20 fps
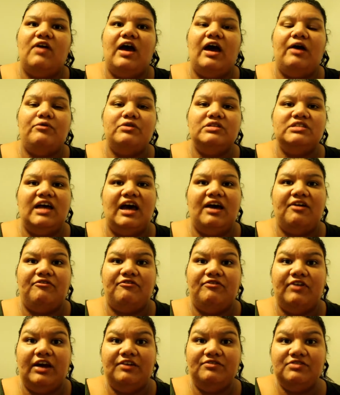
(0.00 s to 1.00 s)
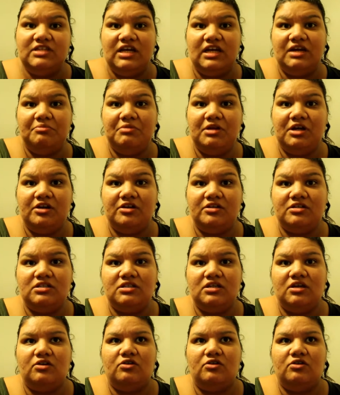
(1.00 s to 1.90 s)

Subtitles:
I was at 5 centimeters.